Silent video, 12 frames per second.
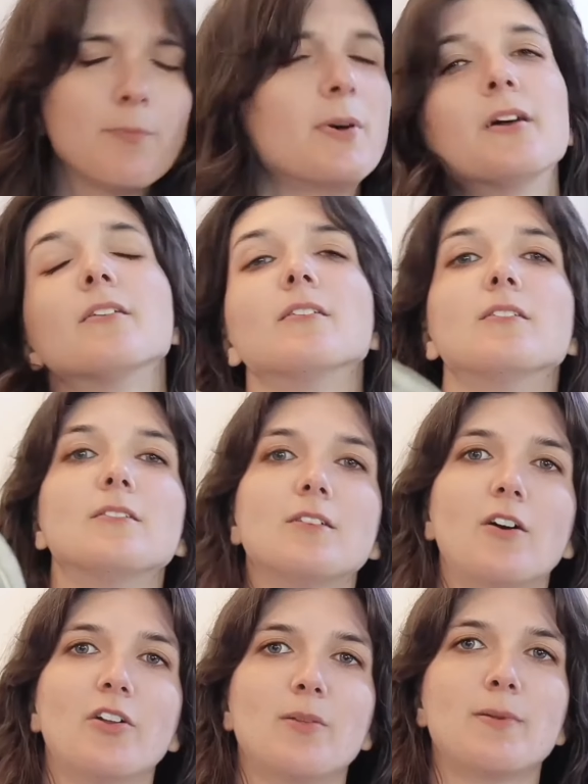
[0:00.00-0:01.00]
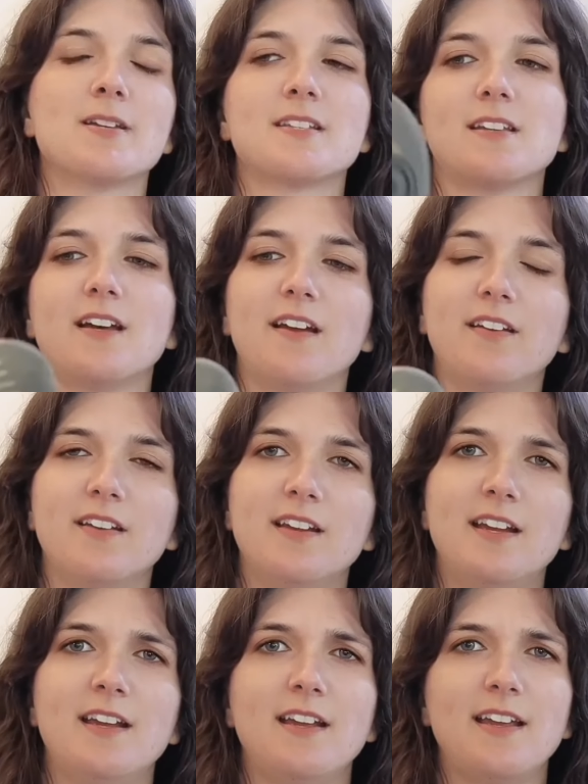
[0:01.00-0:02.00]
But on the plus side,
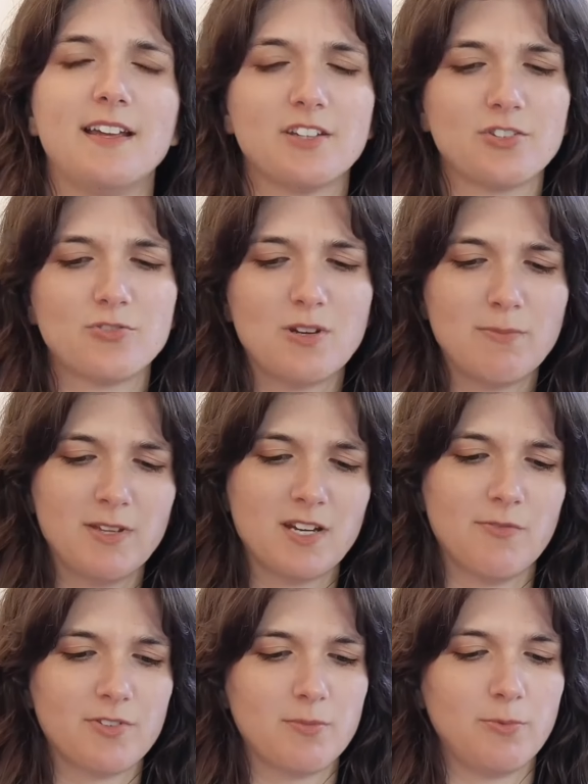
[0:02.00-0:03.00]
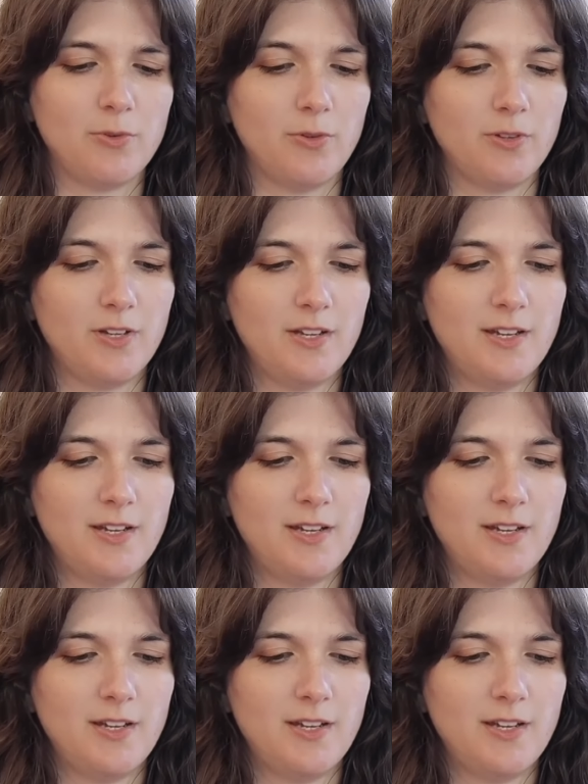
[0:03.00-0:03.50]
extremely comfortable.